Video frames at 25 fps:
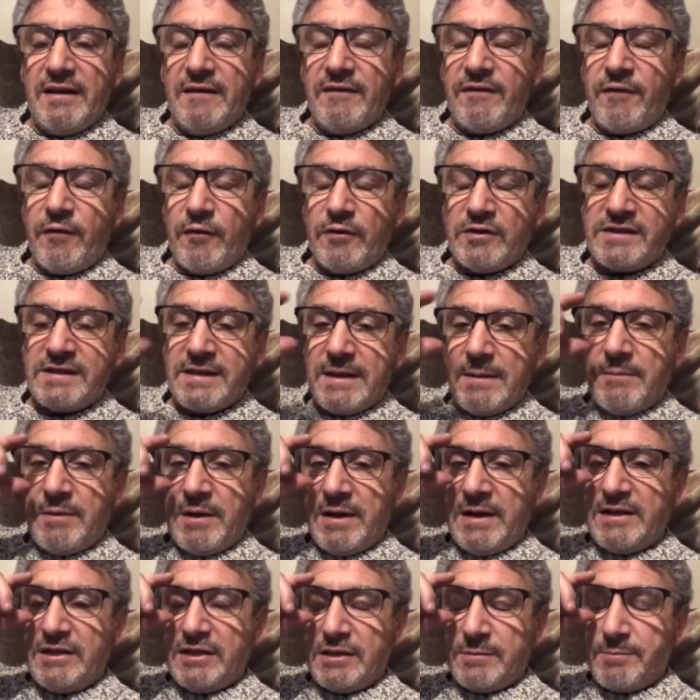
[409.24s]
for
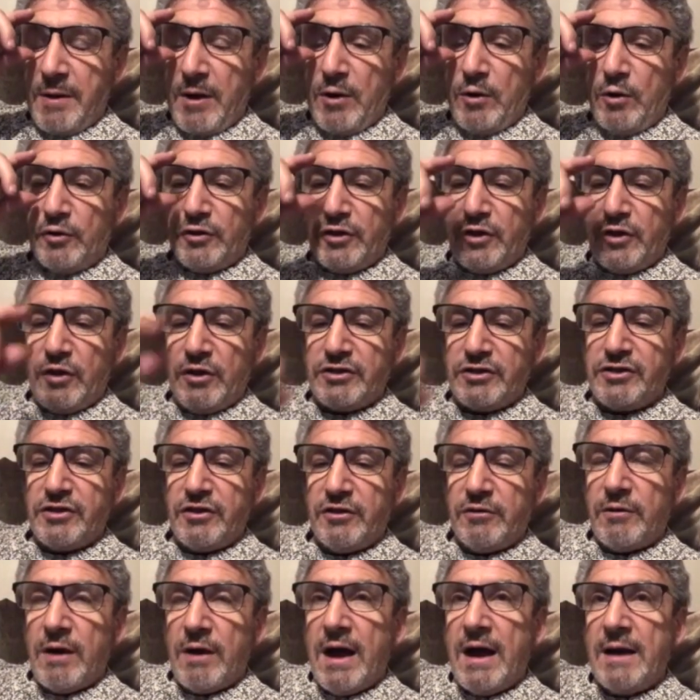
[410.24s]
somebody just by holding on to
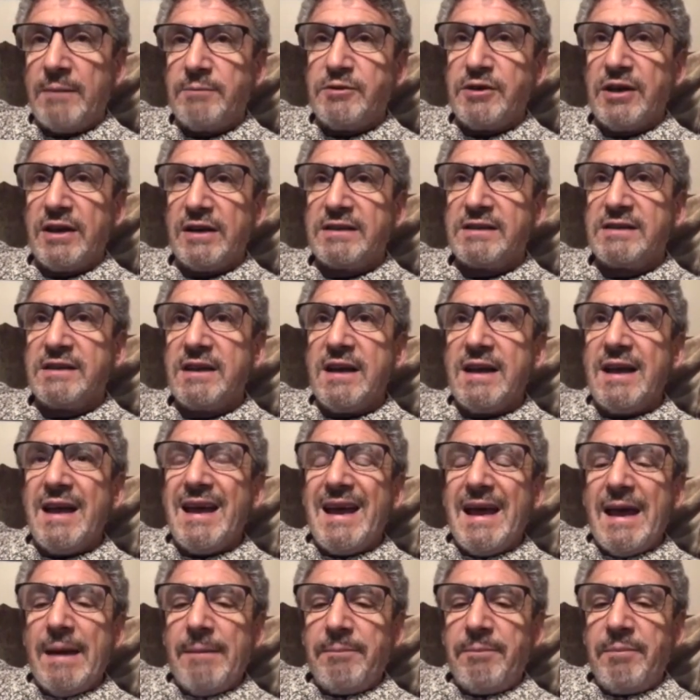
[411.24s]
their objects
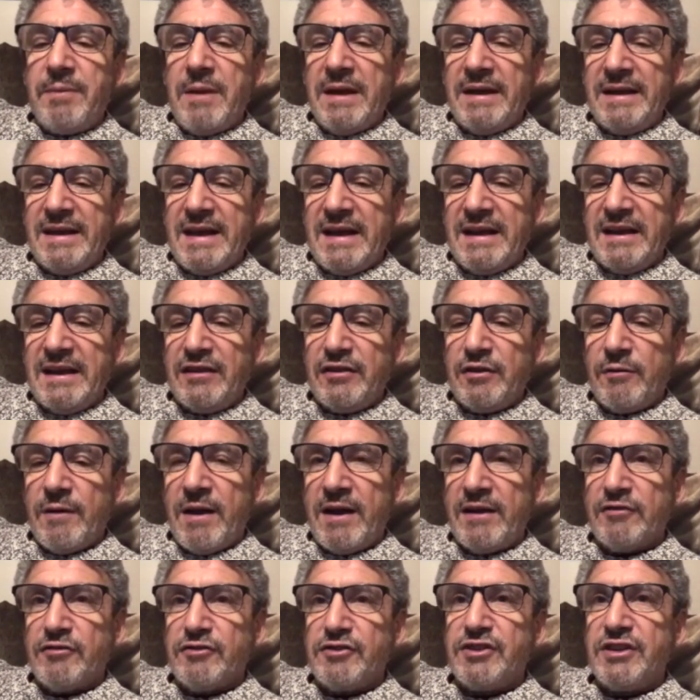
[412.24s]
and getting their
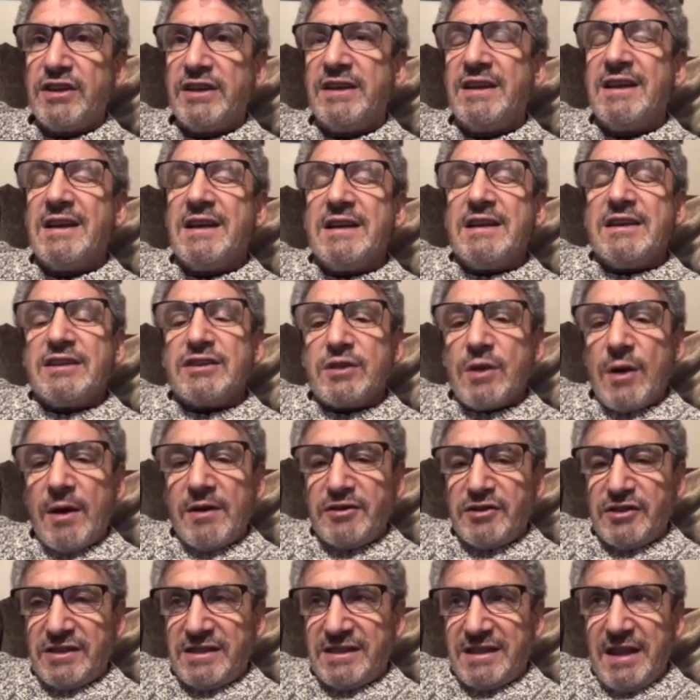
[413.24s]
energy. So I
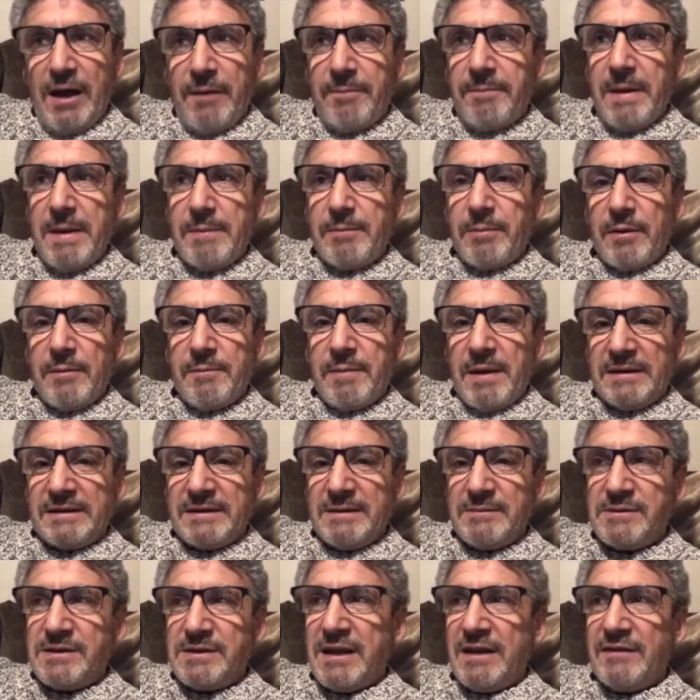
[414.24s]
just tell people about
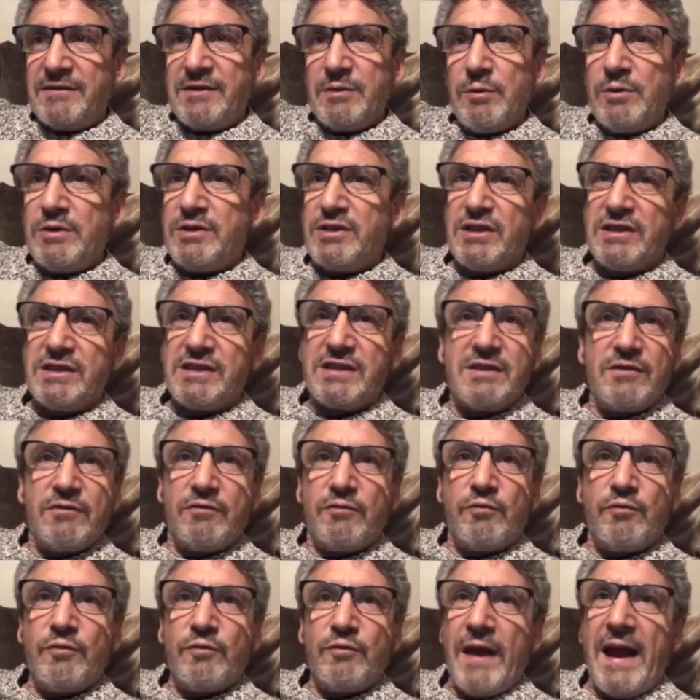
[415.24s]
themselves. It would just
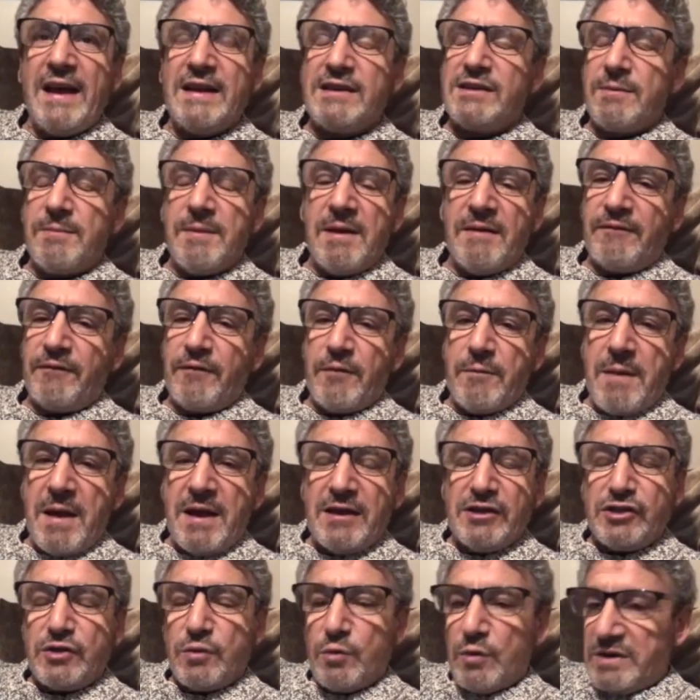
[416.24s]
random
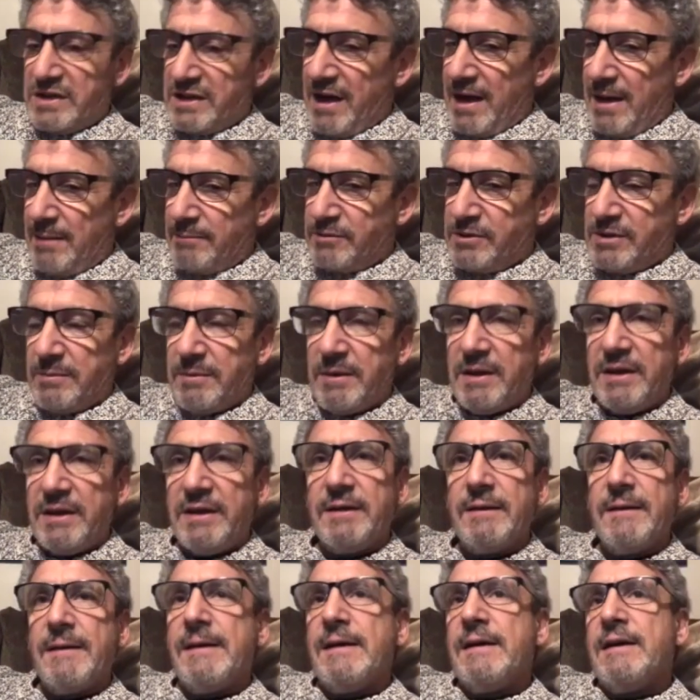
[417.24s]
information would come to me.
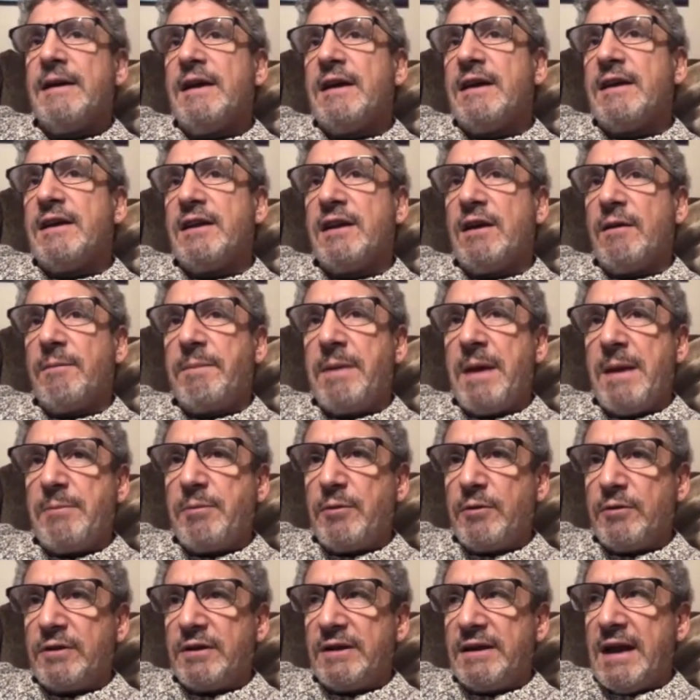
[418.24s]

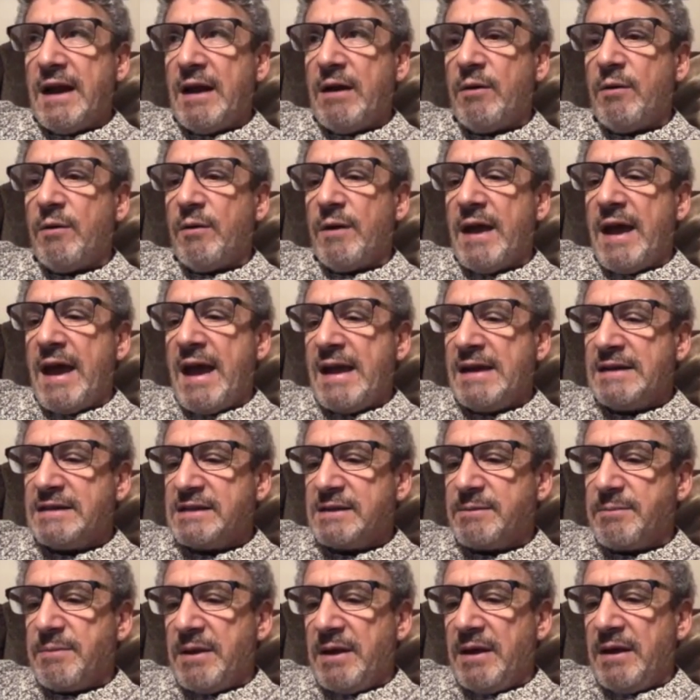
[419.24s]
People can now
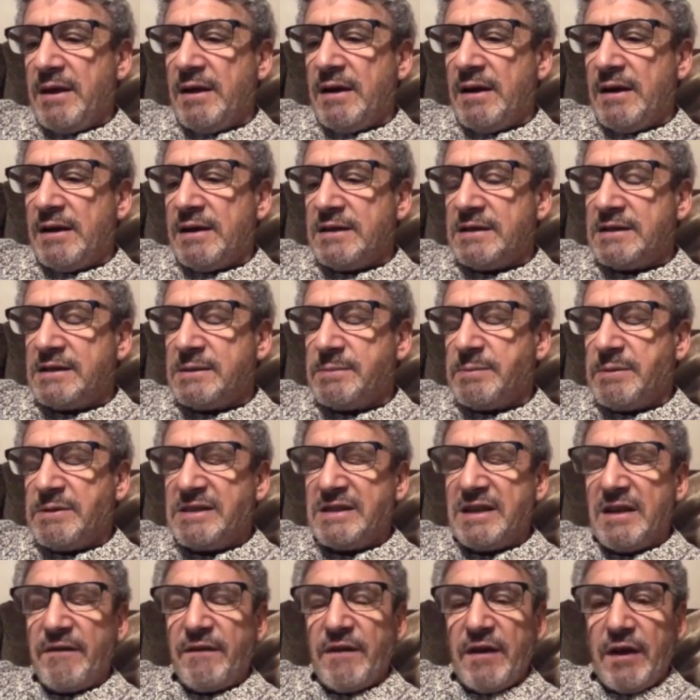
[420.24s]
ask me
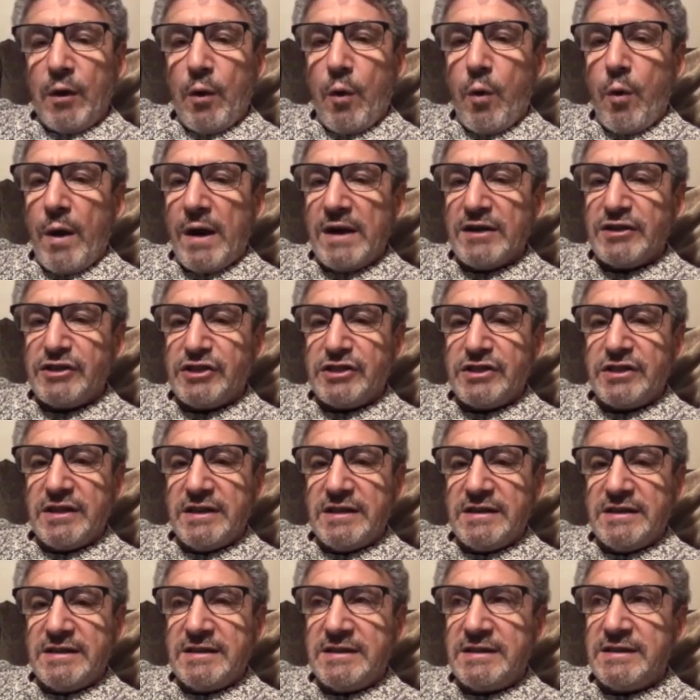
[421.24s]
specific
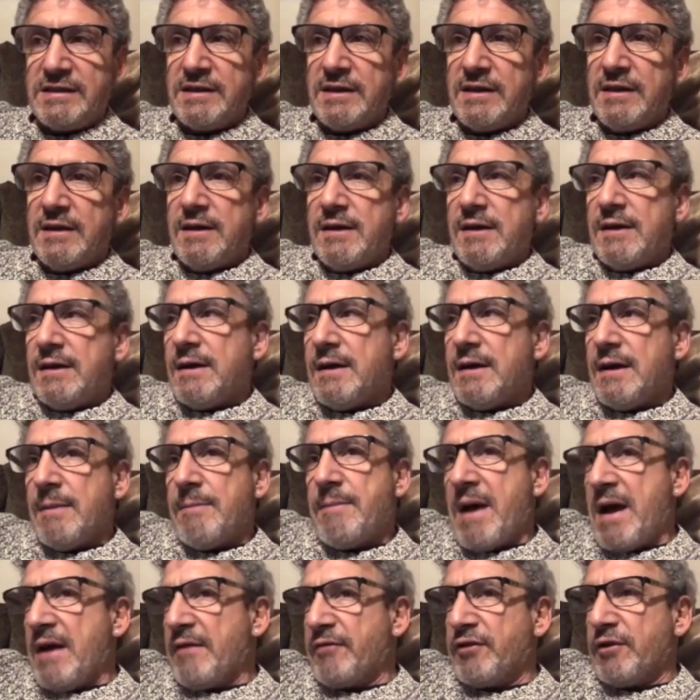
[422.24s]
questions
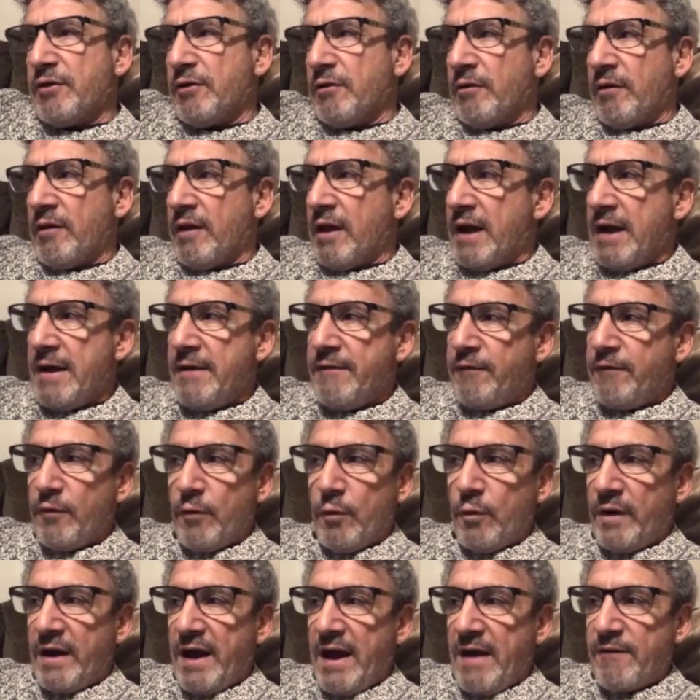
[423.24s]
about their life or
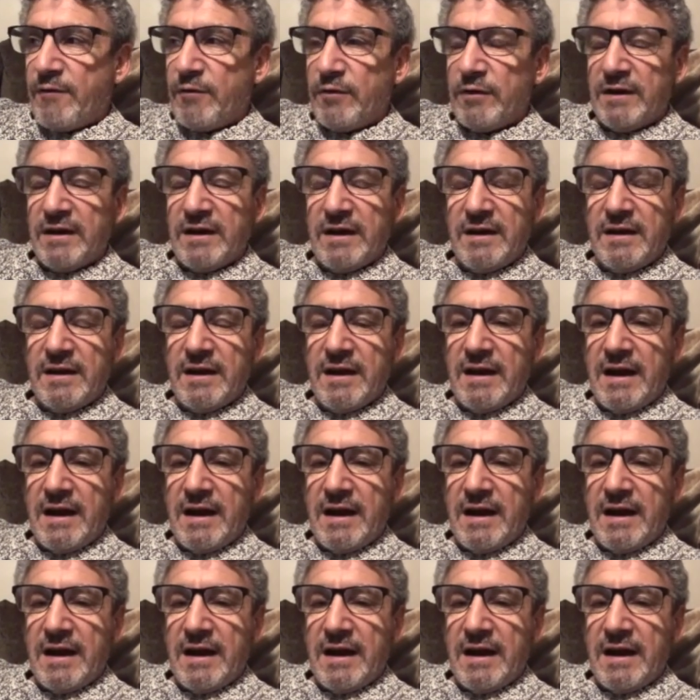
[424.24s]
whatever, and